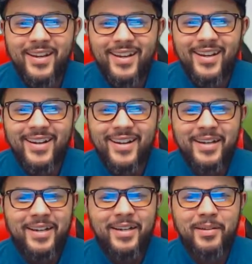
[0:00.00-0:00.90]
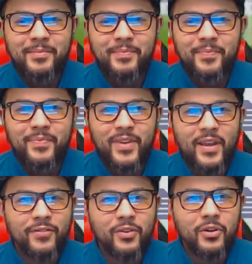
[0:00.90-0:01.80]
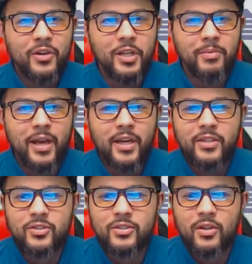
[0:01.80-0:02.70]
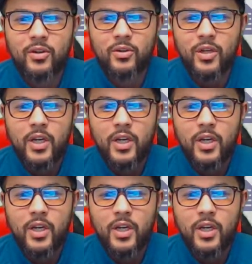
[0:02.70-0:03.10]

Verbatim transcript: Um, I feel good about it. So